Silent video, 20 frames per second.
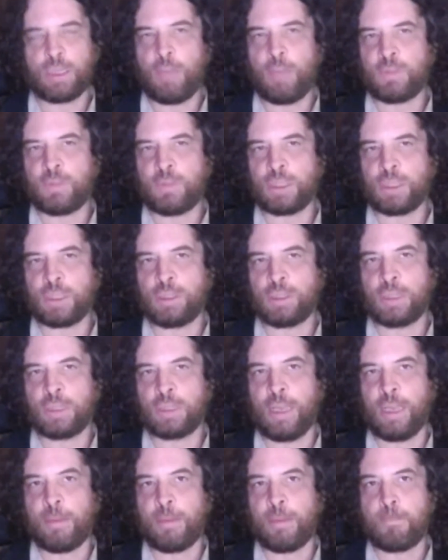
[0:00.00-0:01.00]

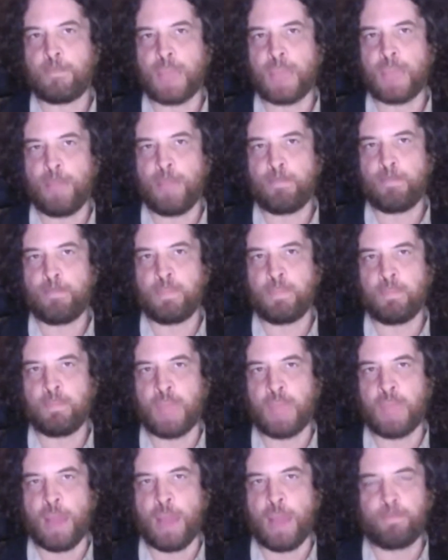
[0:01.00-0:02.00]
services like
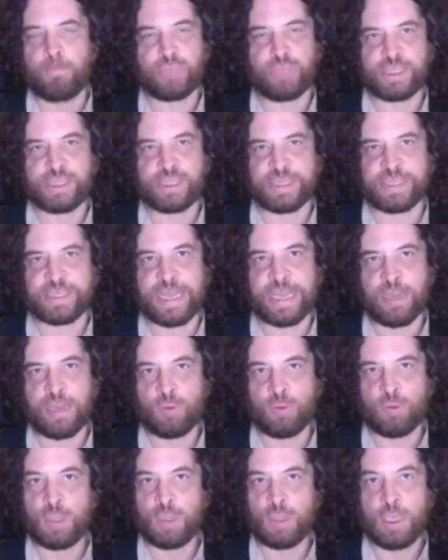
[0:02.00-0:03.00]

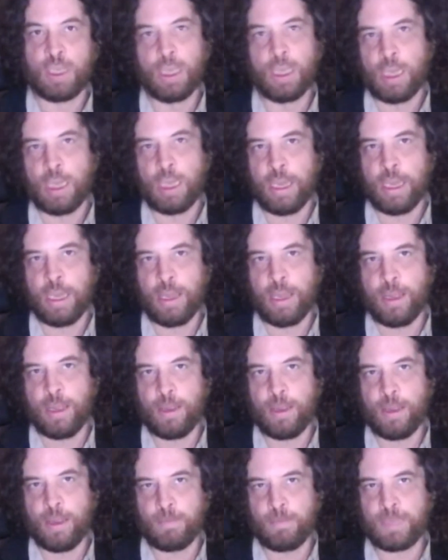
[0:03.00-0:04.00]
Prestel
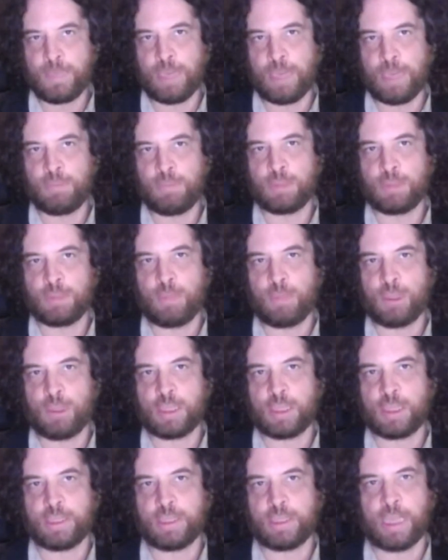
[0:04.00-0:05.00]
came to
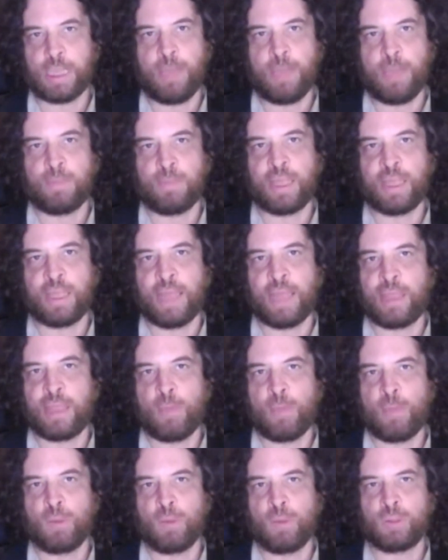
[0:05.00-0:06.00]
market, and
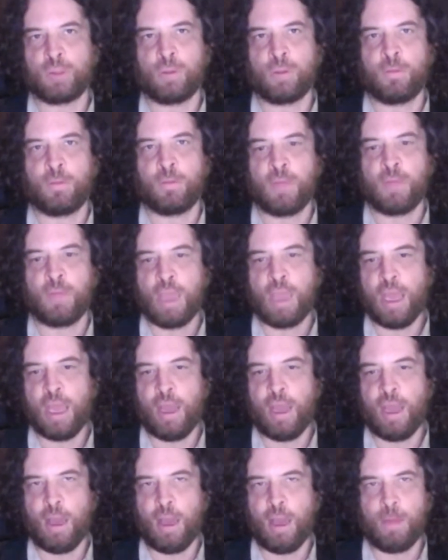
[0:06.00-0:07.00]
they were sort of
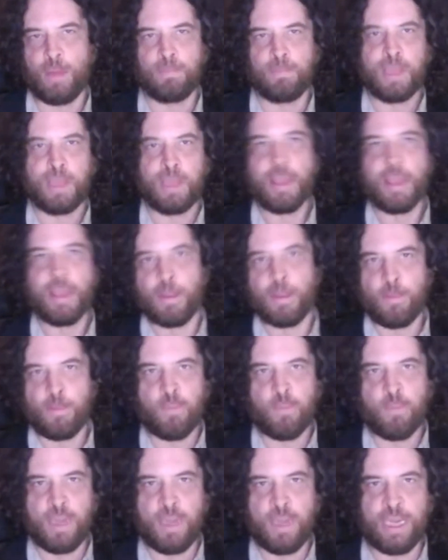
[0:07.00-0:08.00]

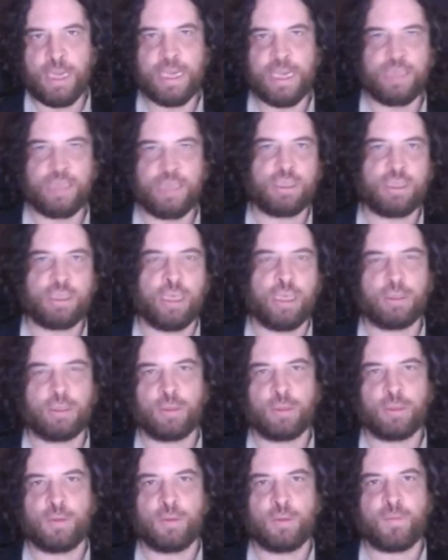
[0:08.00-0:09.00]
really
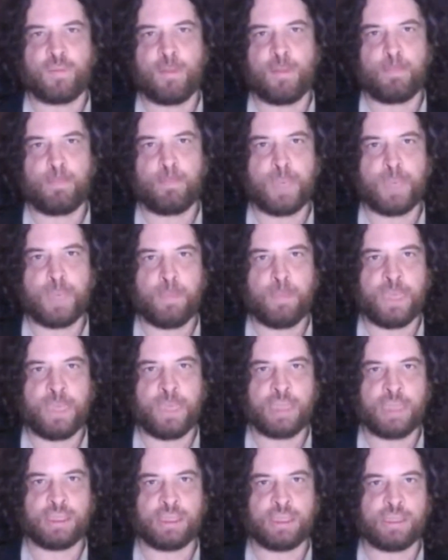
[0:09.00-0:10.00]
insular sort of
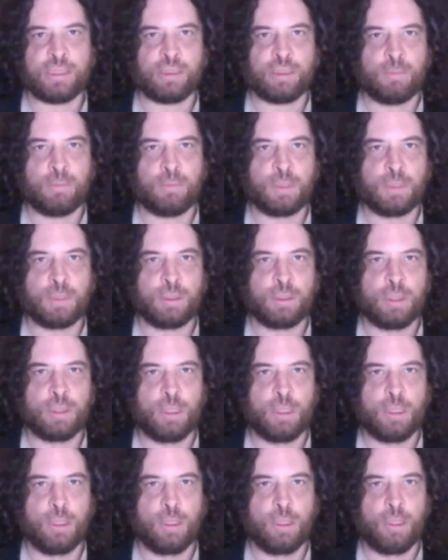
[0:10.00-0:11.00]
BBS systems,